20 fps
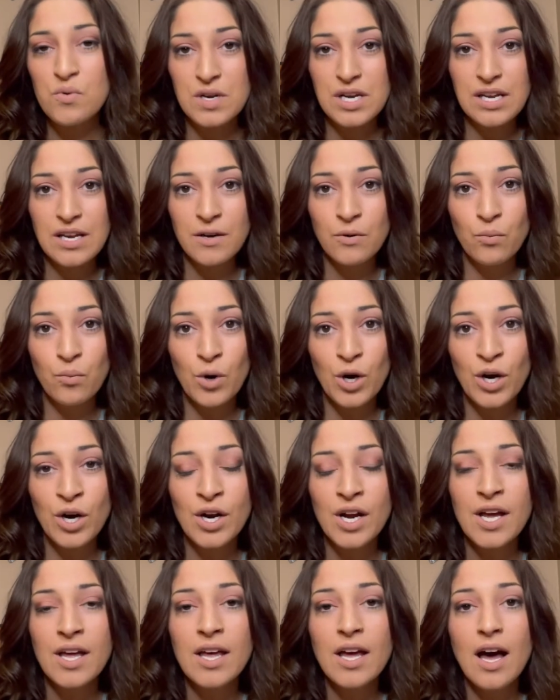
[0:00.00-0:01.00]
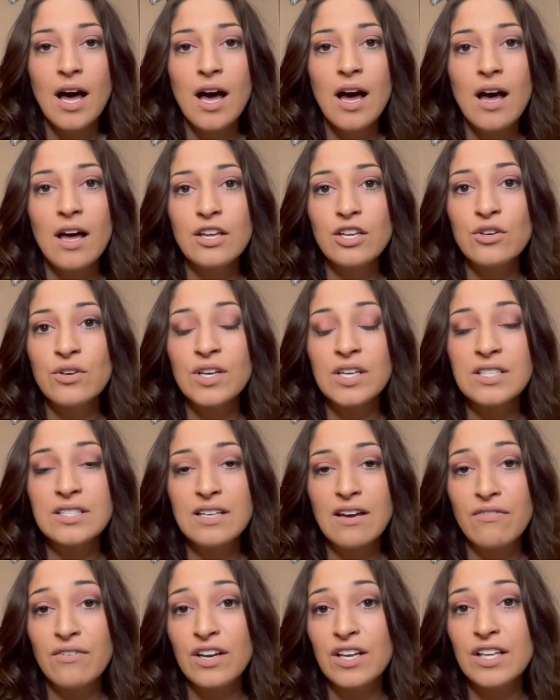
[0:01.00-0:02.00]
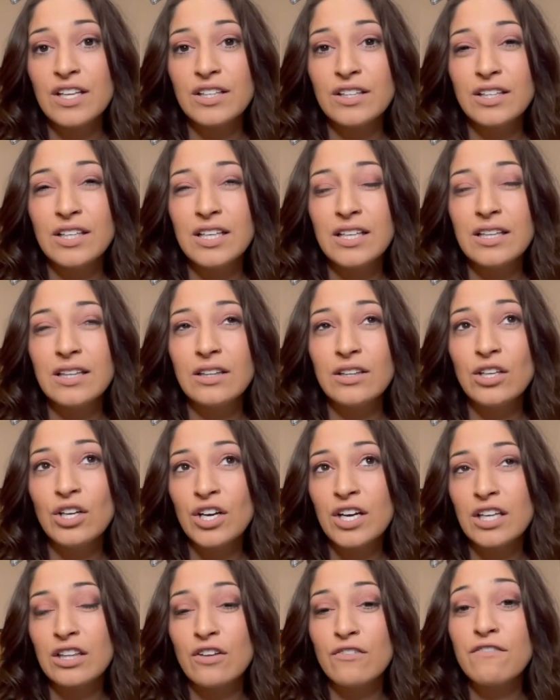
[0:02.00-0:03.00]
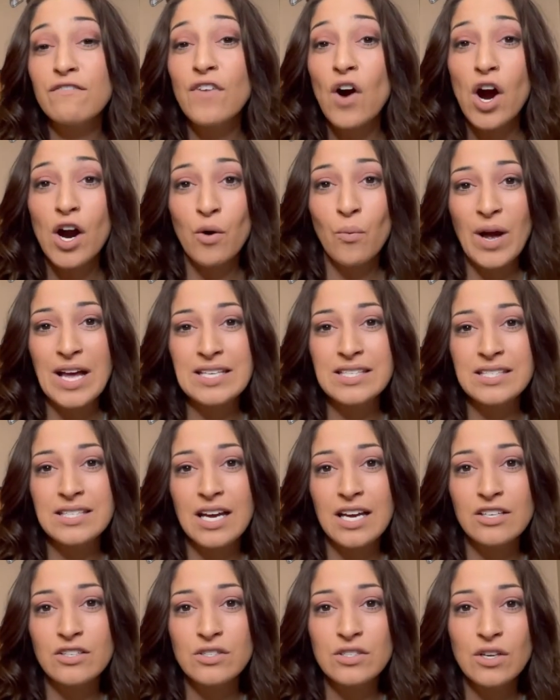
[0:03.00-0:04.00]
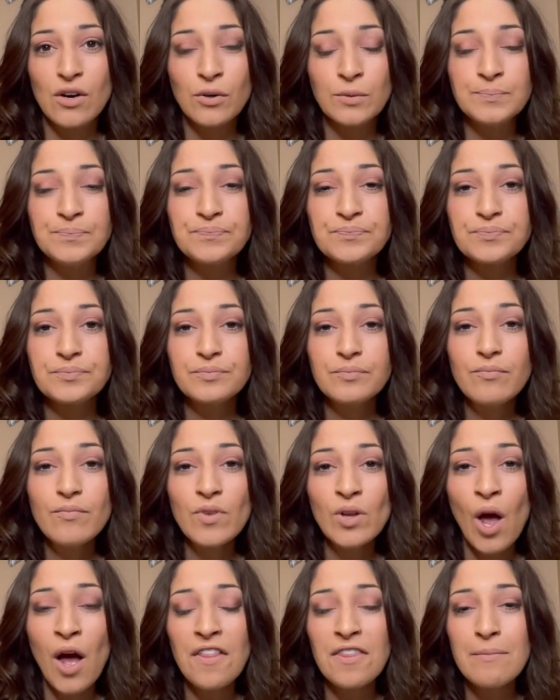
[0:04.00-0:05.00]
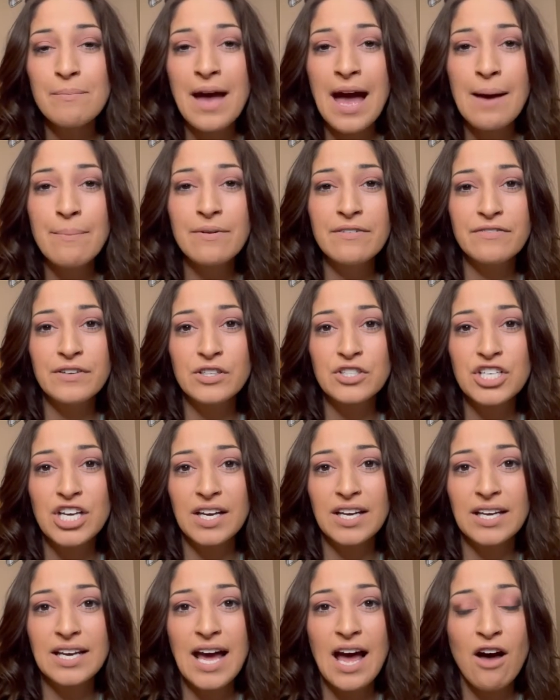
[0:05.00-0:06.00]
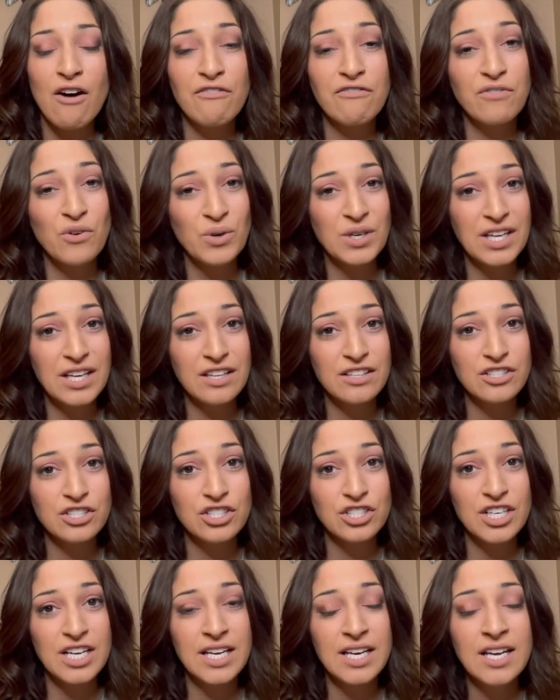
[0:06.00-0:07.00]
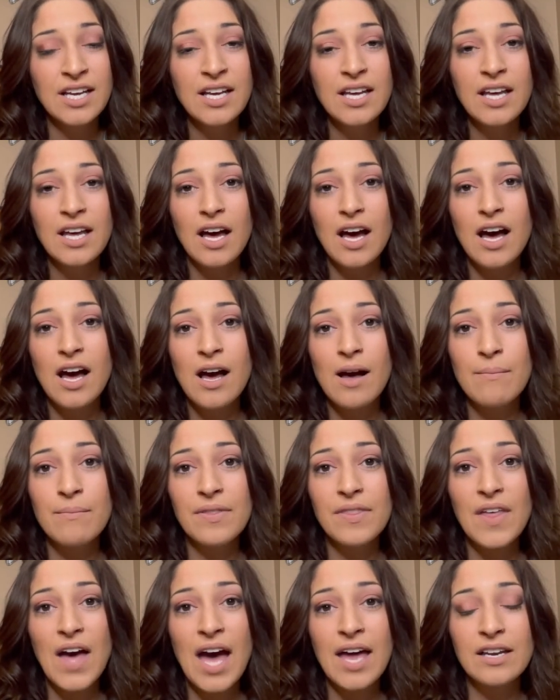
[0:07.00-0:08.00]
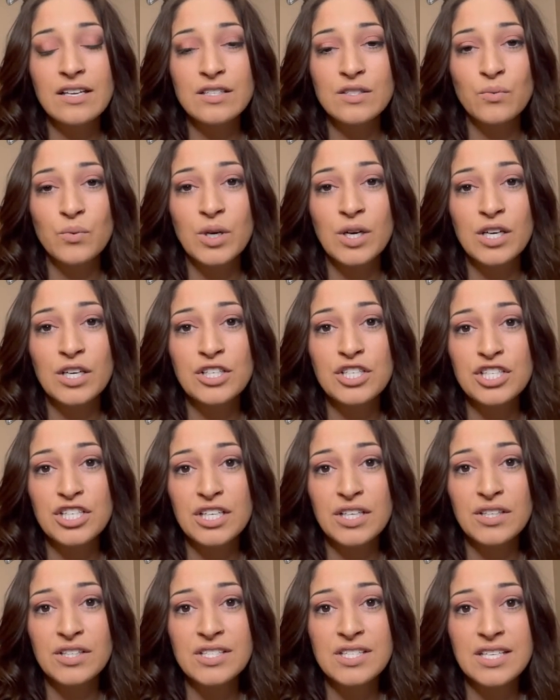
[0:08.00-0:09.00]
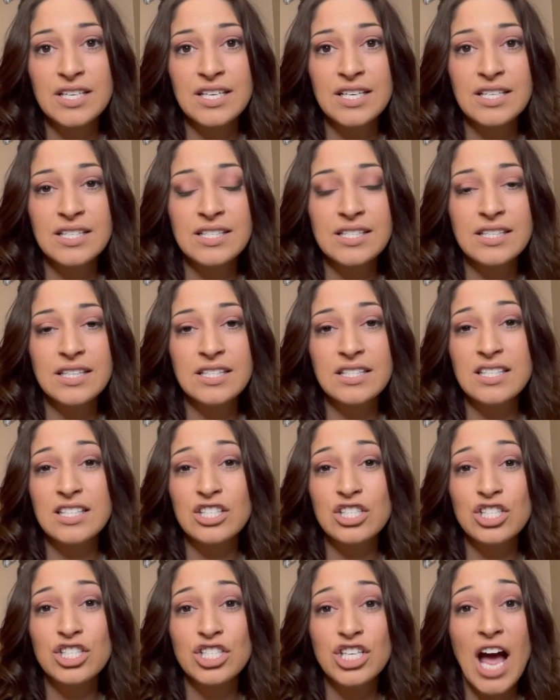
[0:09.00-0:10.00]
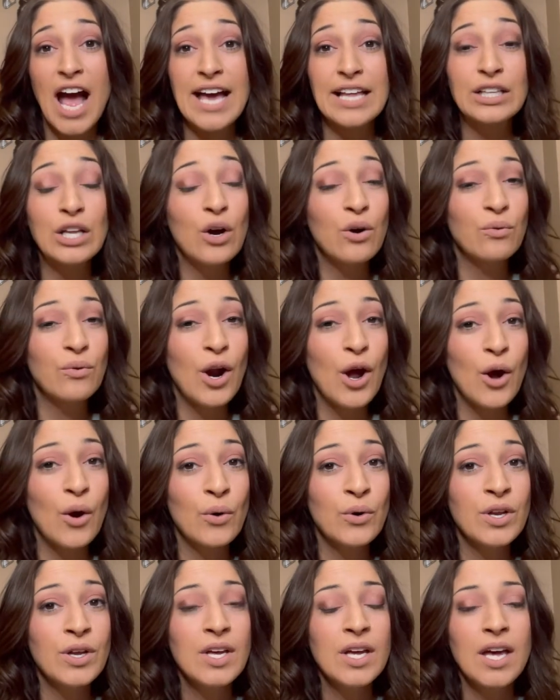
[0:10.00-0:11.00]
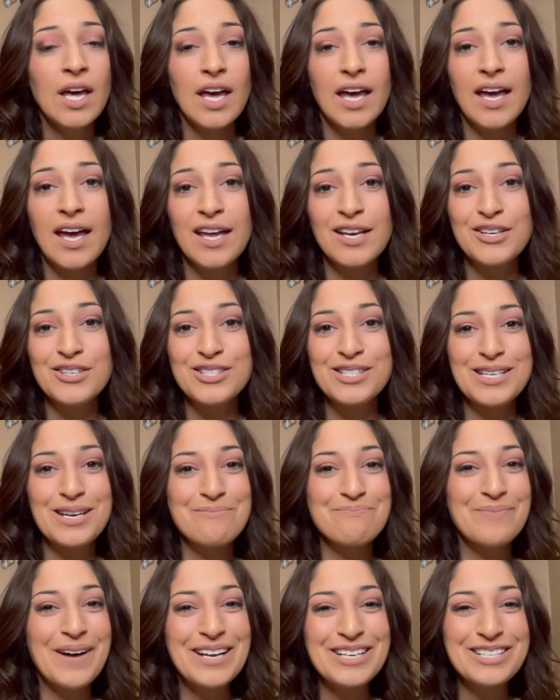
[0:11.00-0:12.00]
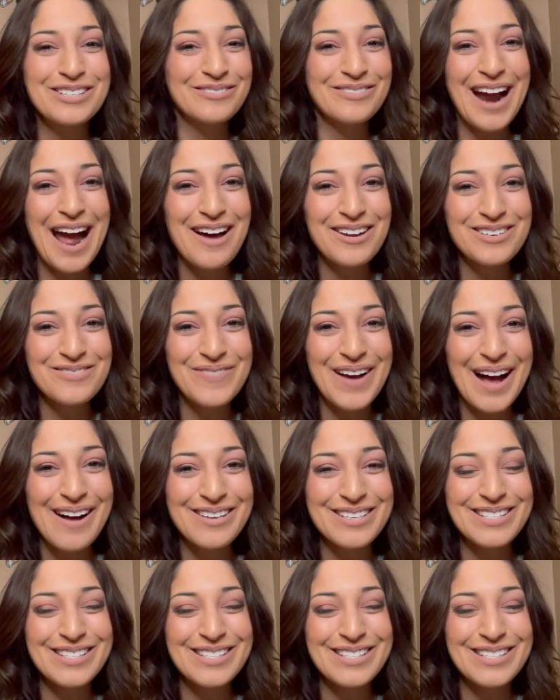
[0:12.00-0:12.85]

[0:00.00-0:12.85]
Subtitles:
need work, you can definitely look at the far West End. So on the map, if you're checking out 40th Street, that is where Scheels is. This is Shiloh Road, and you'll see a bunch of roundabouts